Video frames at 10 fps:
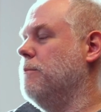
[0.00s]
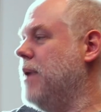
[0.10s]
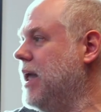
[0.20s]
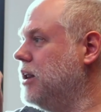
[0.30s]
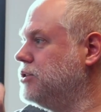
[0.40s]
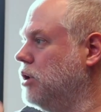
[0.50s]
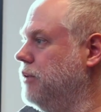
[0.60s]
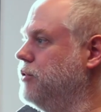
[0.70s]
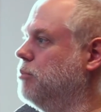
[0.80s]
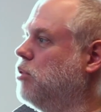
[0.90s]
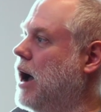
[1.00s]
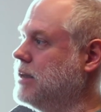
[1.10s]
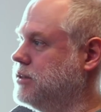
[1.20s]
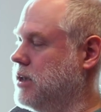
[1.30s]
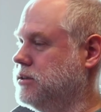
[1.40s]
manage all of your
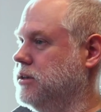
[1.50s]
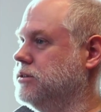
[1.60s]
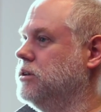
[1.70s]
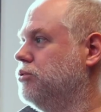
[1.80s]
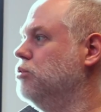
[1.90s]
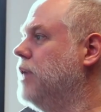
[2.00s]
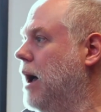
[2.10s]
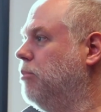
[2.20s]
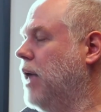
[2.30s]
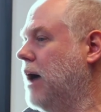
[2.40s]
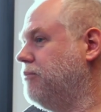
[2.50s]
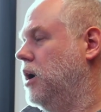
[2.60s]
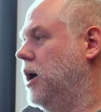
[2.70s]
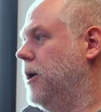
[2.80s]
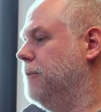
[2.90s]
processes through that
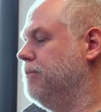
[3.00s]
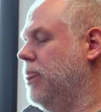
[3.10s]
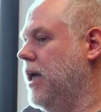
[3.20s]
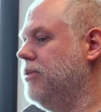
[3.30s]
platform.